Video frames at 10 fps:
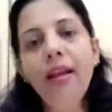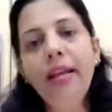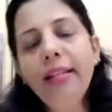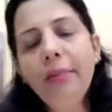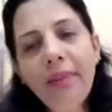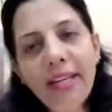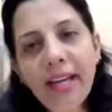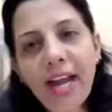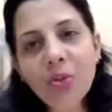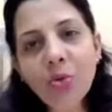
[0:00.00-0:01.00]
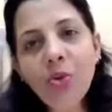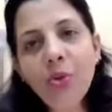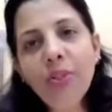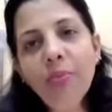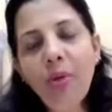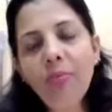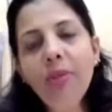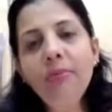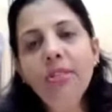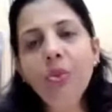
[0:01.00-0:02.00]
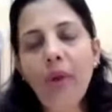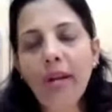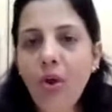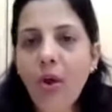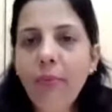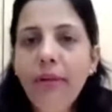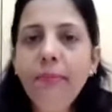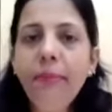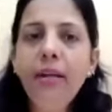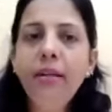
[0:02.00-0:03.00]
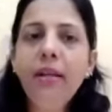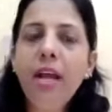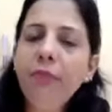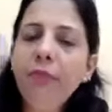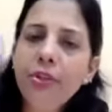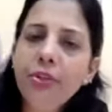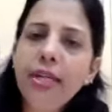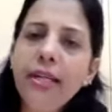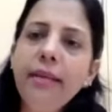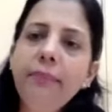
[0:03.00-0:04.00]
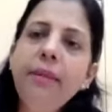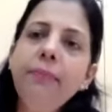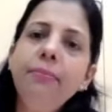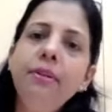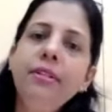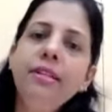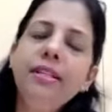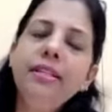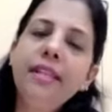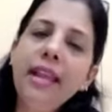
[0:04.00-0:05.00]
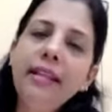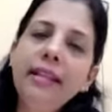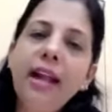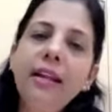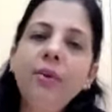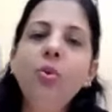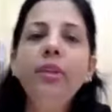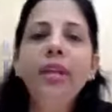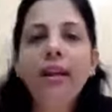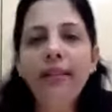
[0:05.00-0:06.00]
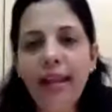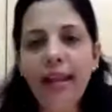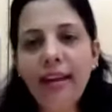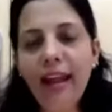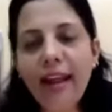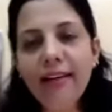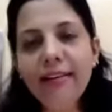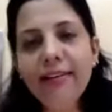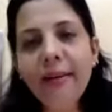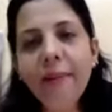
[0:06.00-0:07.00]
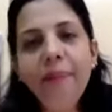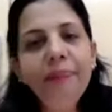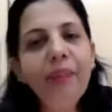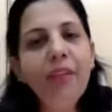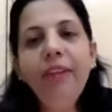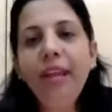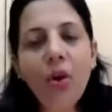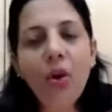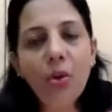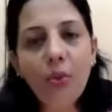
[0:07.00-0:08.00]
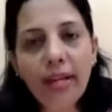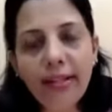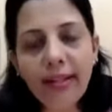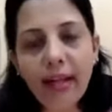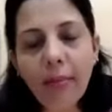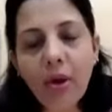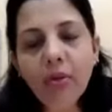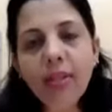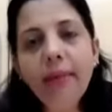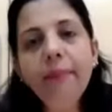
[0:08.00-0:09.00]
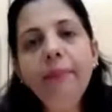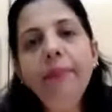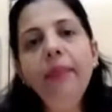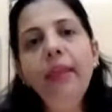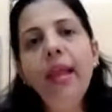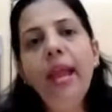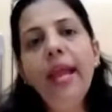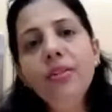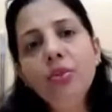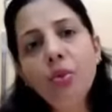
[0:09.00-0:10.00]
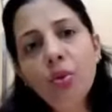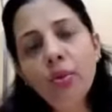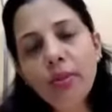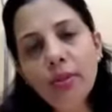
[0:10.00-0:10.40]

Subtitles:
In the beginning, I told you the problem is quite common, but unfortunately, people just think that, oh, they are there, and we cannot do anything about them. And so